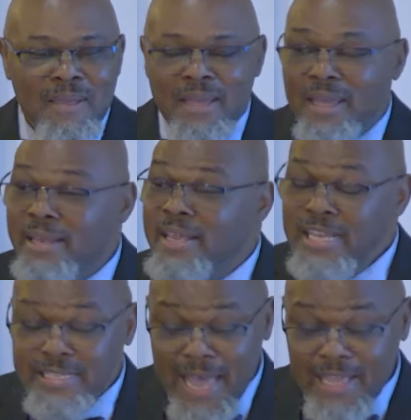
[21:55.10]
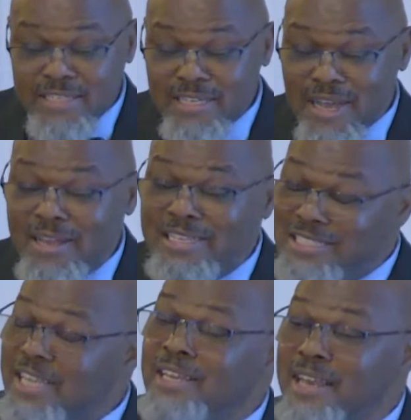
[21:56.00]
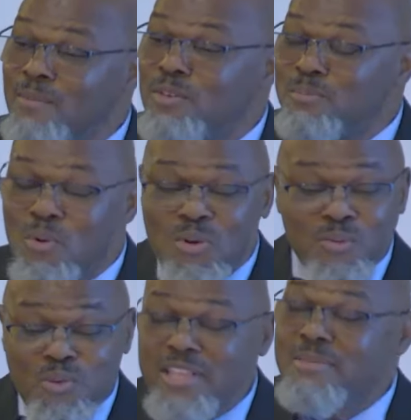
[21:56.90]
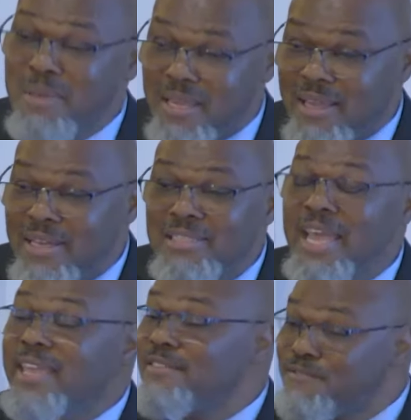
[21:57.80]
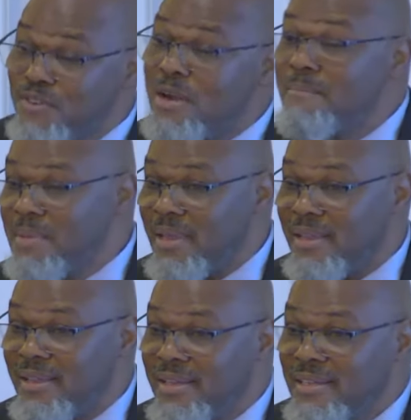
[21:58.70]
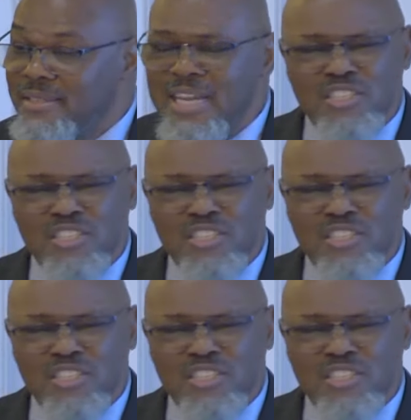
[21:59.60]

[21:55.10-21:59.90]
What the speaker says: And he's asking God, this thing that was born with me, take it from me. There's